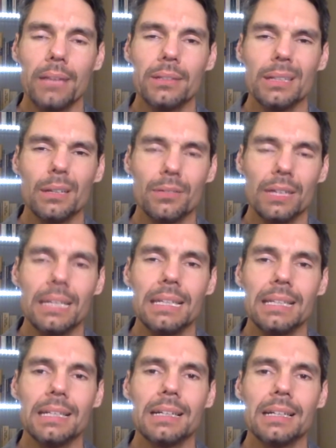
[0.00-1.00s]
of any
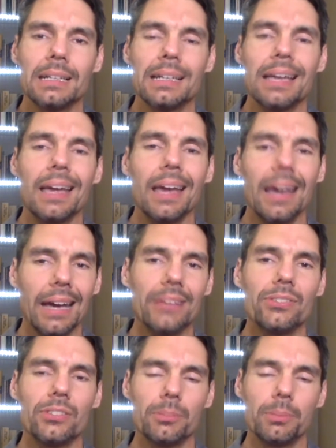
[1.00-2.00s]
kind has
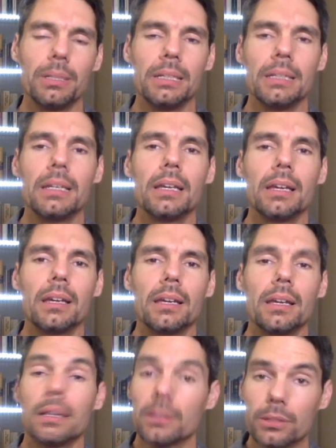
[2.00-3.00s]
to be
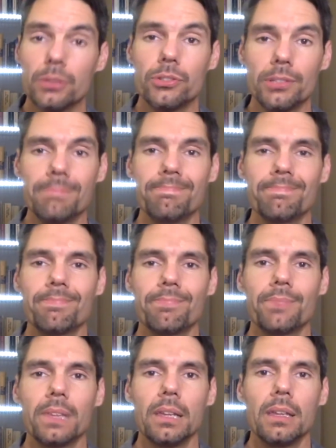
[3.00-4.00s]
an illusion.
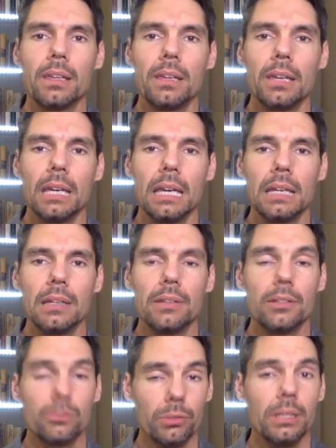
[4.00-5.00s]
And
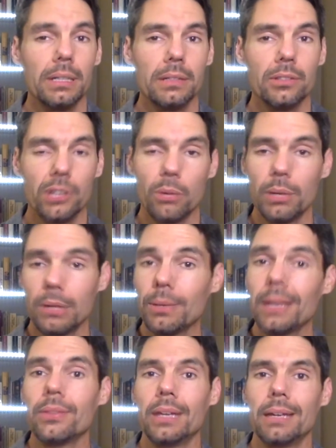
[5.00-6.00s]
there's really no way
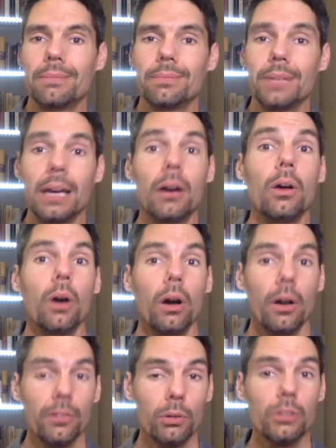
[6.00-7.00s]
around that. Now,
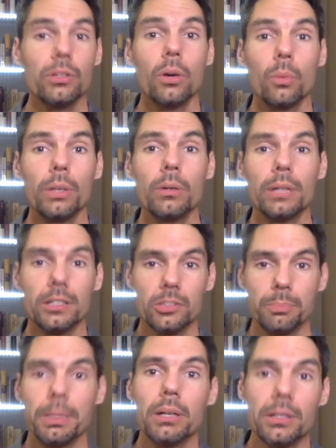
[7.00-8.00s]
of course, we don't
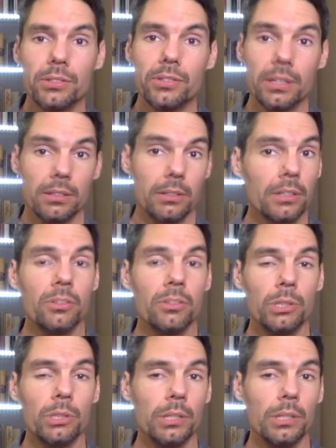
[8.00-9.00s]
experience this as an illusion. And when
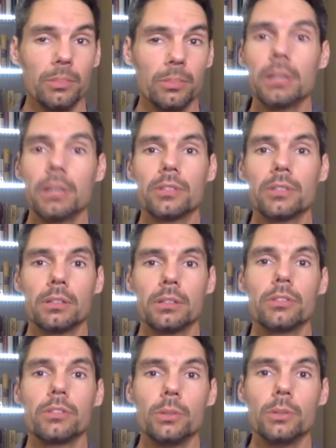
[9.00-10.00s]
you experience an
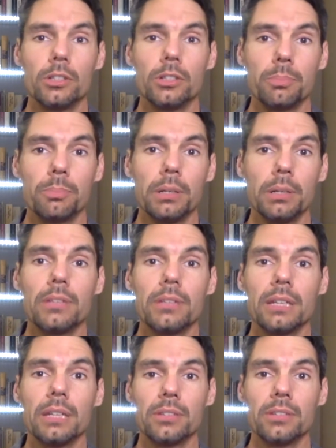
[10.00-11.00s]
illusion, you experience it
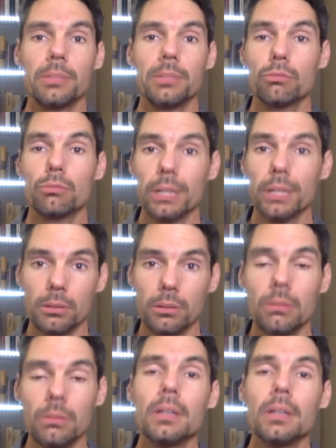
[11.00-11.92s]
as something real.